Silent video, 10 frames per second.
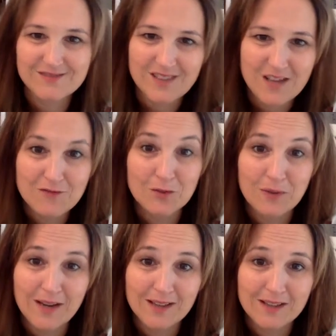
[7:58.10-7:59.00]
I feel
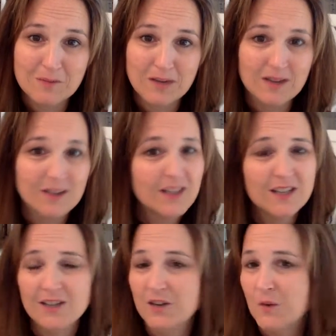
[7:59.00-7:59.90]
badly. But
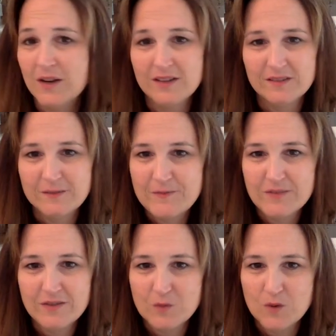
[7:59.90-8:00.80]
you know what?
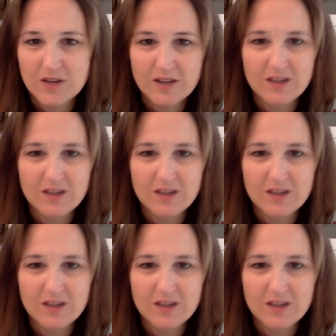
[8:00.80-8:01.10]
If you want to get